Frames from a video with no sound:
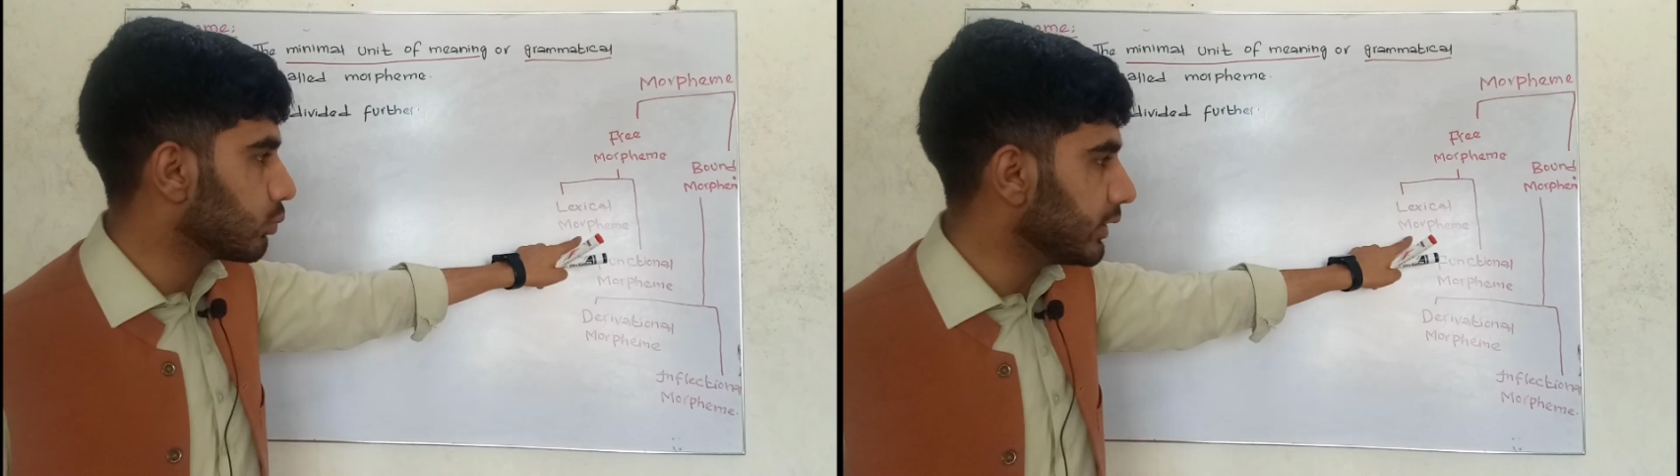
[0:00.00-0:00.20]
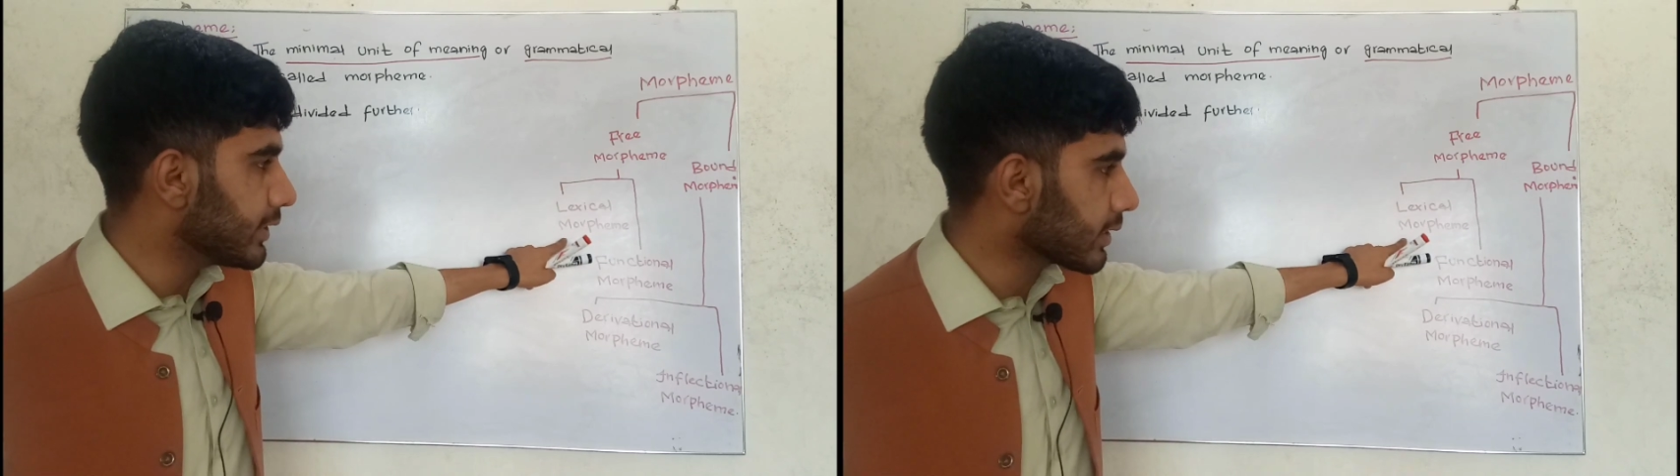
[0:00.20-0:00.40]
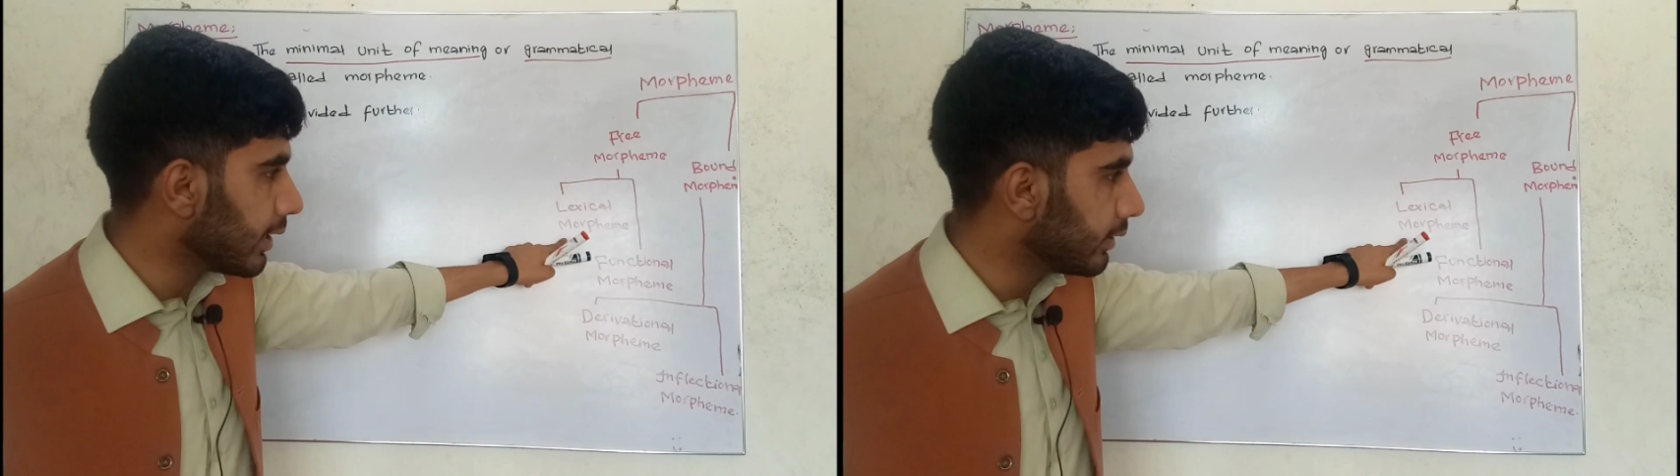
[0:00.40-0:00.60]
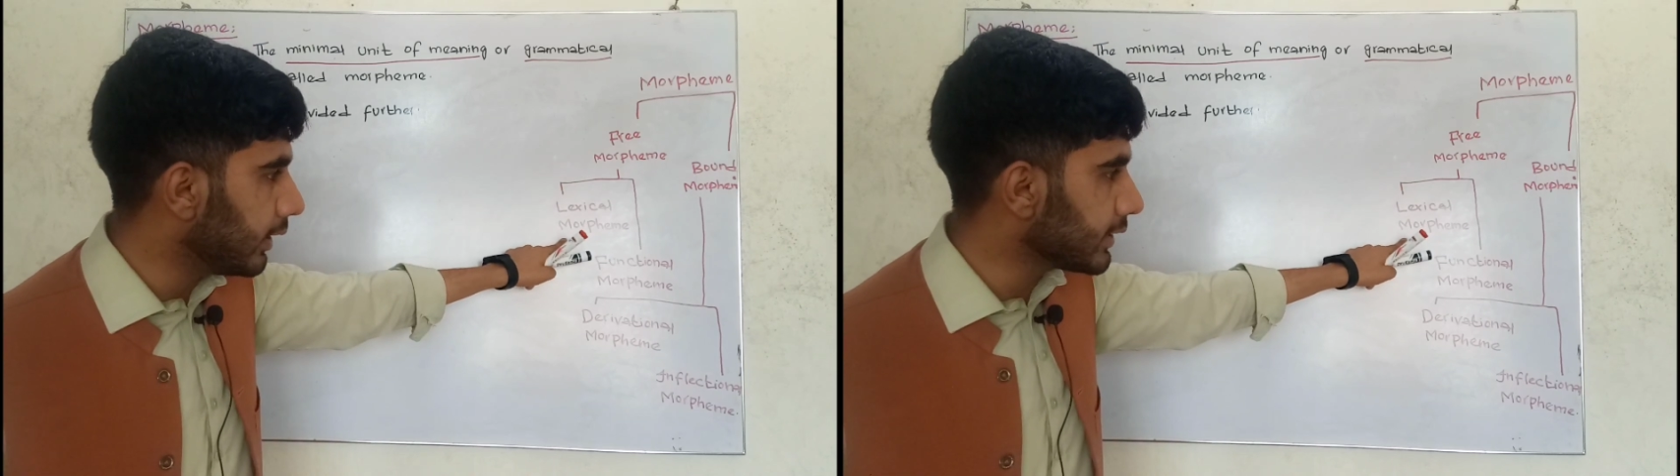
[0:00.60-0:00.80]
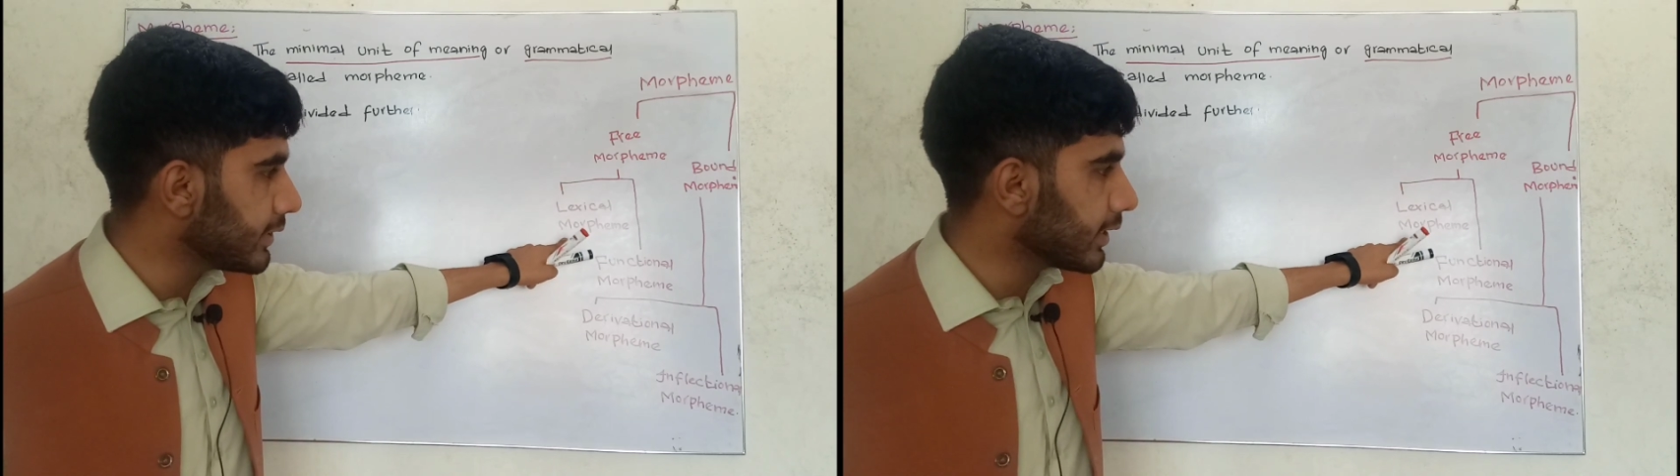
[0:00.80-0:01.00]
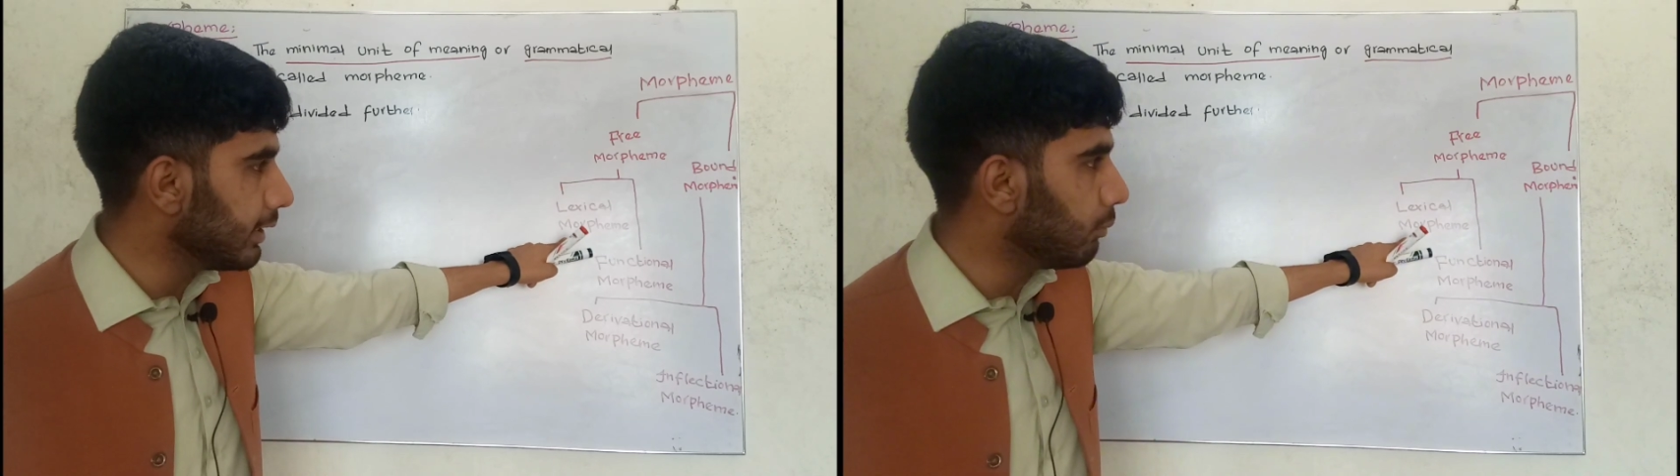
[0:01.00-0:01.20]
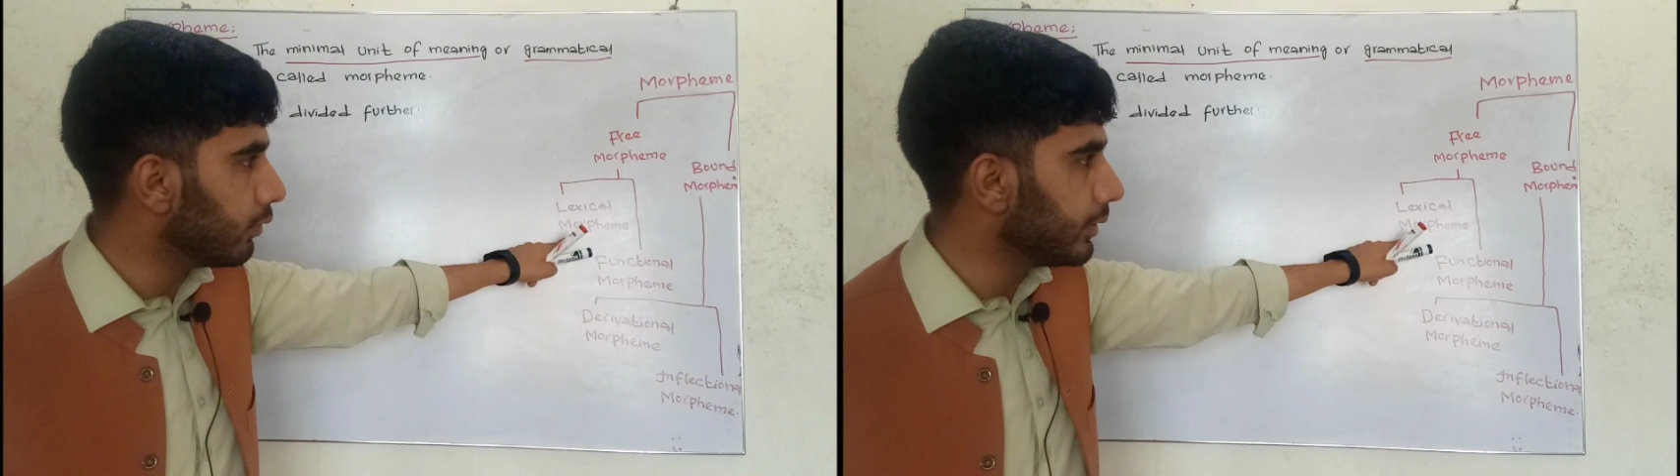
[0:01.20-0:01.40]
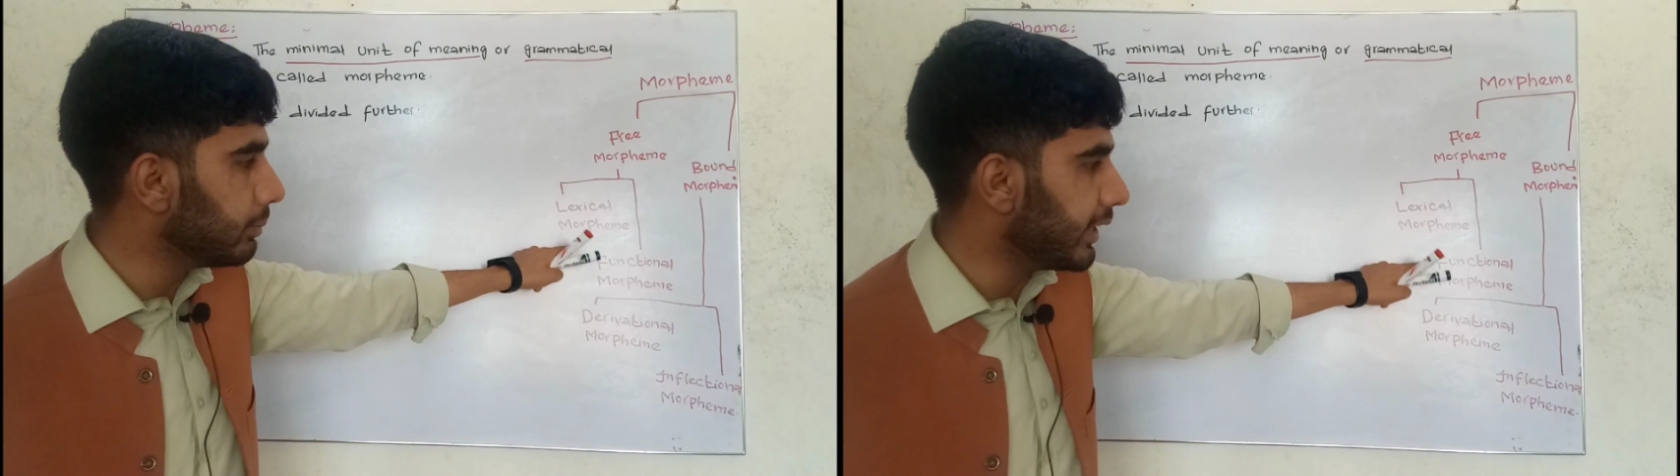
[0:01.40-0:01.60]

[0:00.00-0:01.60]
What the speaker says: One is called lexical morpheme